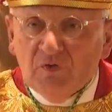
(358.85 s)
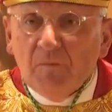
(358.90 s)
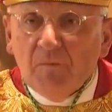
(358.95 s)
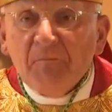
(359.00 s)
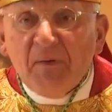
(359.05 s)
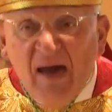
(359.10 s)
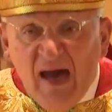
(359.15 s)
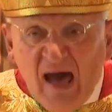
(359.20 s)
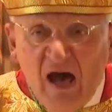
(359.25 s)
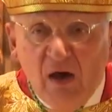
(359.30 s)
The
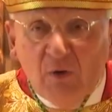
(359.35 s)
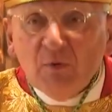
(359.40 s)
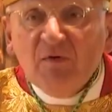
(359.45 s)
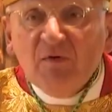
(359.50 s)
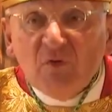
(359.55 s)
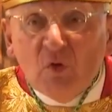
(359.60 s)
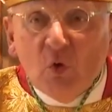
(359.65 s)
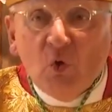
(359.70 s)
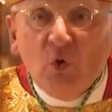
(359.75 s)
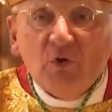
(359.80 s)
power
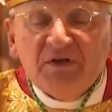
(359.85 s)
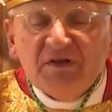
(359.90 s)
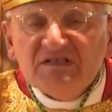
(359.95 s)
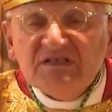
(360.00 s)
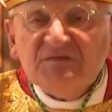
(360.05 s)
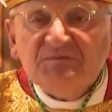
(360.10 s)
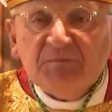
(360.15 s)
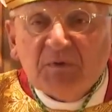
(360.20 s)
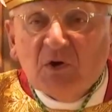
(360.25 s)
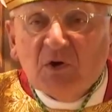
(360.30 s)
of the Holy
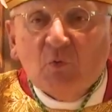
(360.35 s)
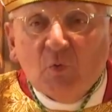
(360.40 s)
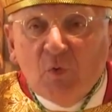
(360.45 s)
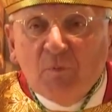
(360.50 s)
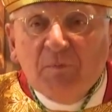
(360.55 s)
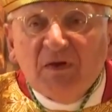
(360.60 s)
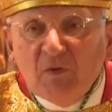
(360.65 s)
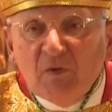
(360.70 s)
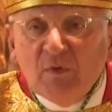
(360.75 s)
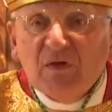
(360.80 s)
Spirit will
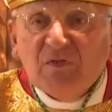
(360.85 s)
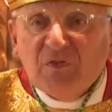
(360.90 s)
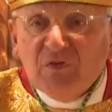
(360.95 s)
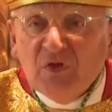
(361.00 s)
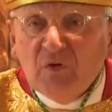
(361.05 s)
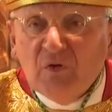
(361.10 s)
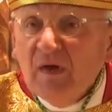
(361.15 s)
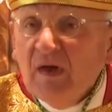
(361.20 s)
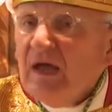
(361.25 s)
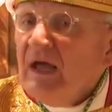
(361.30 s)
be with
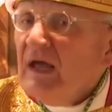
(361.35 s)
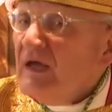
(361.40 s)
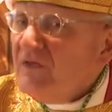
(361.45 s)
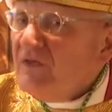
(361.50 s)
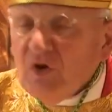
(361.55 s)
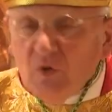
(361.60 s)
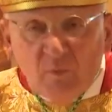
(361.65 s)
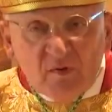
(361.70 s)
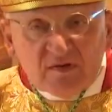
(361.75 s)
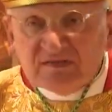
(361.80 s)
you.
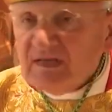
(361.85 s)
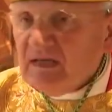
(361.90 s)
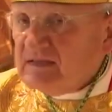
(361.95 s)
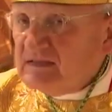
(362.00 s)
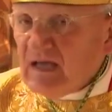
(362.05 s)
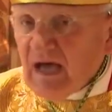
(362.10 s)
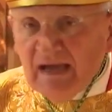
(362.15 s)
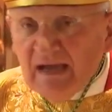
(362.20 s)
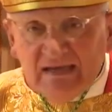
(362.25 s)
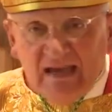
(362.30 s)
There was a
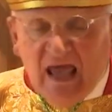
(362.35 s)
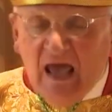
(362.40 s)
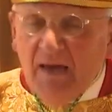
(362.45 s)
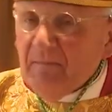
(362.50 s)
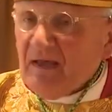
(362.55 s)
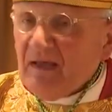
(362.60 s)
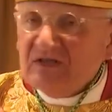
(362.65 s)
dynamic